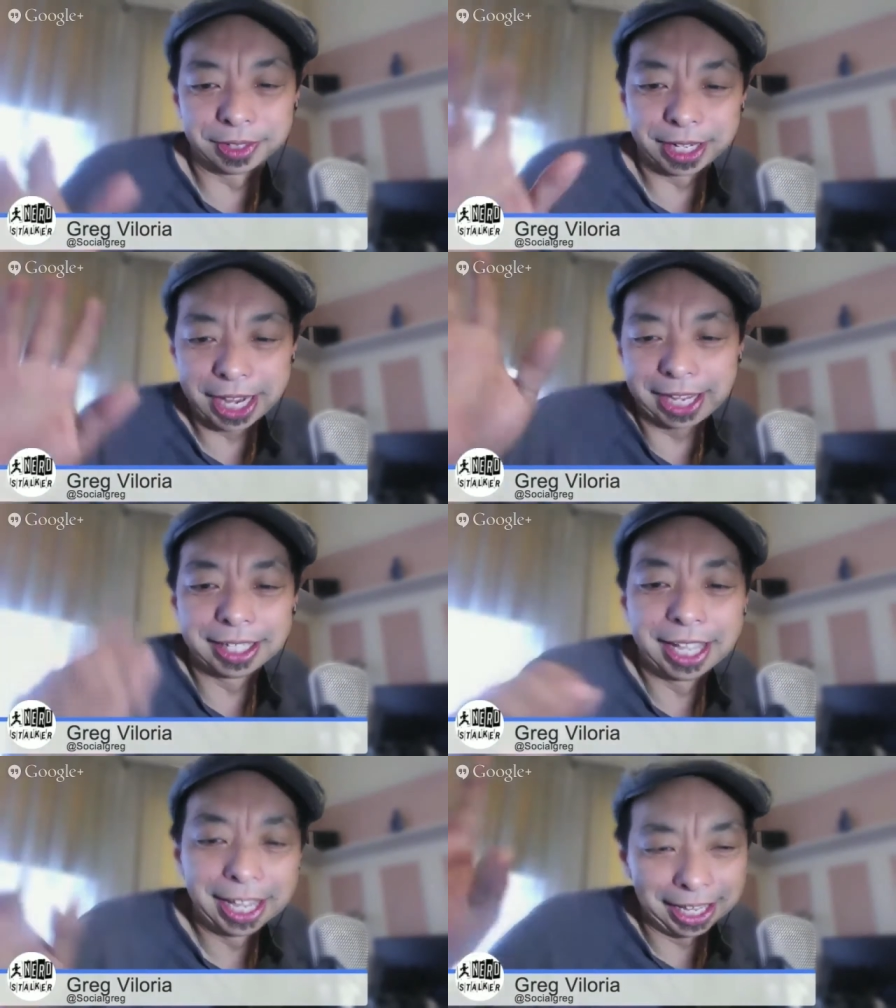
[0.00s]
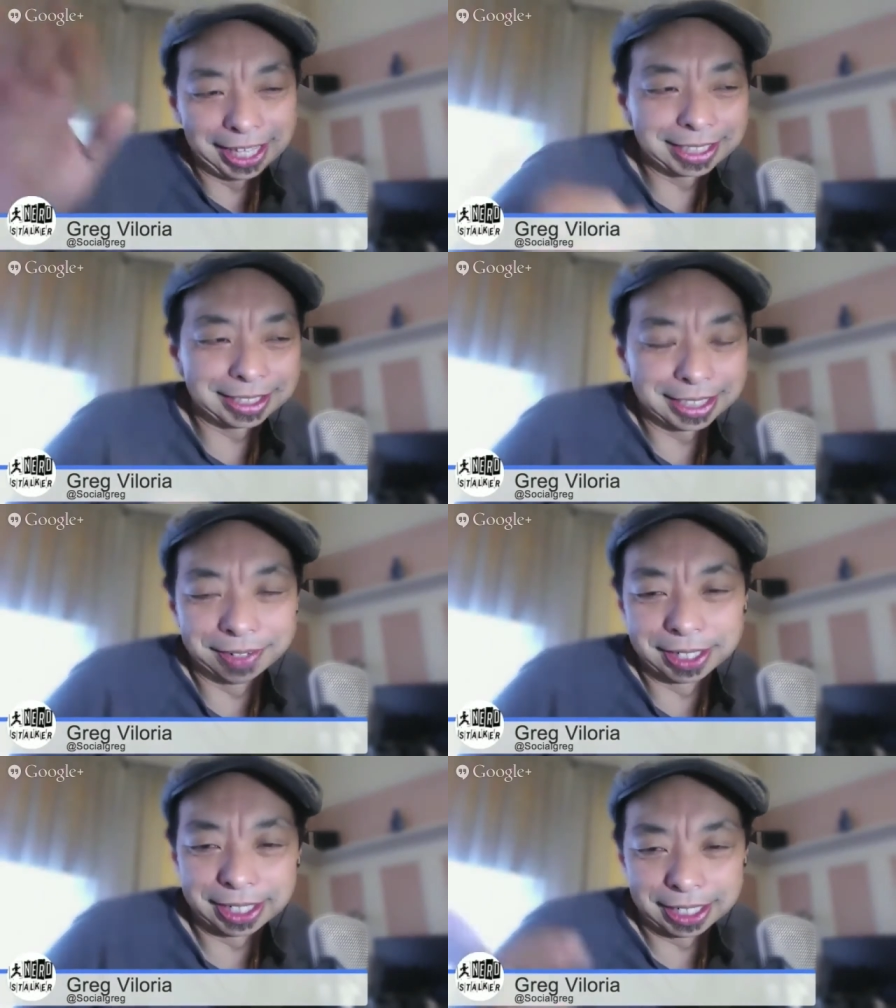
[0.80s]
Hey, hey, thanks,
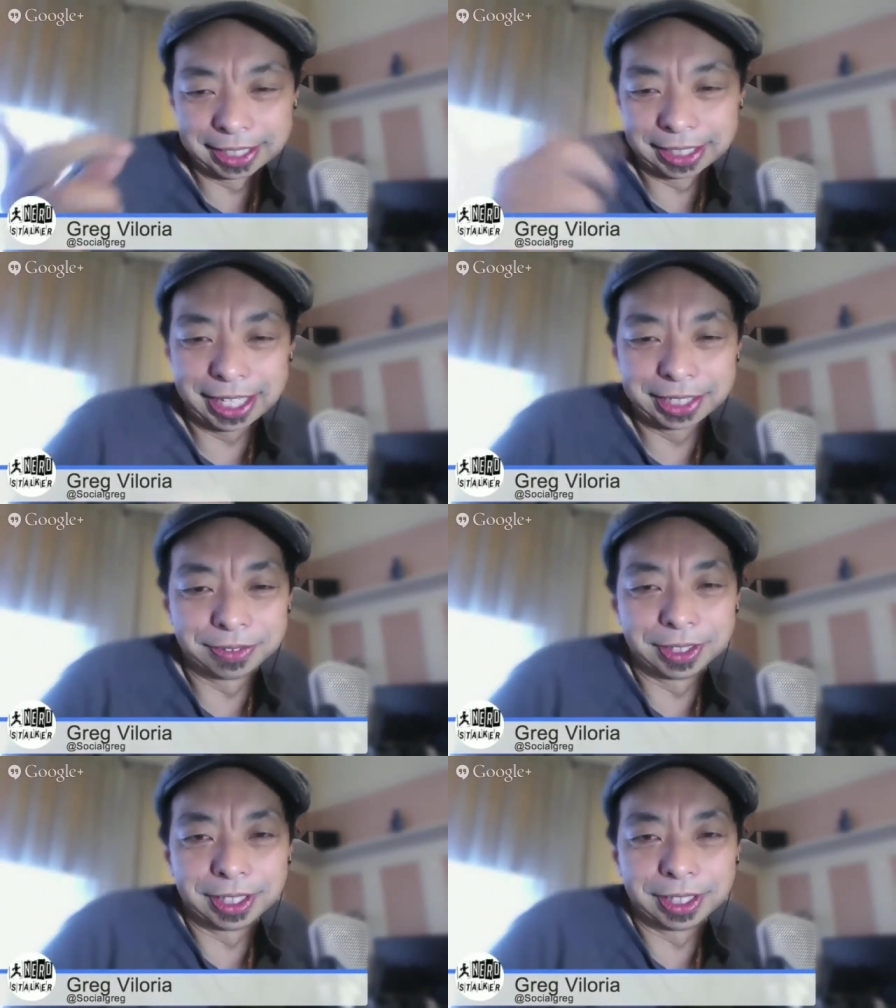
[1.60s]
David, and thanks for the